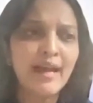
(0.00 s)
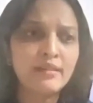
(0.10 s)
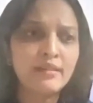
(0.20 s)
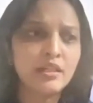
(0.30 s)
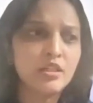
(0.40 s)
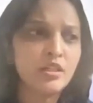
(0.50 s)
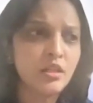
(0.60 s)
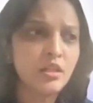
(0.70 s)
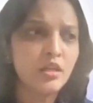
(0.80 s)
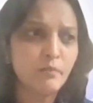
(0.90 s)

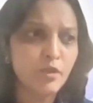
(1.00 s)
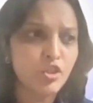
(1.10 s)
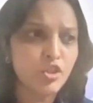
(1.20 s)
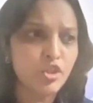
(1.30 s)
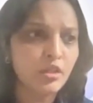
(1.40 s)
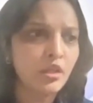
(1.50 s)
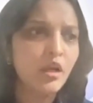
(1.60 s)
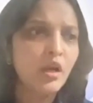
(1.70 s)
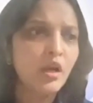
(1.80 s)
anxiety, depression?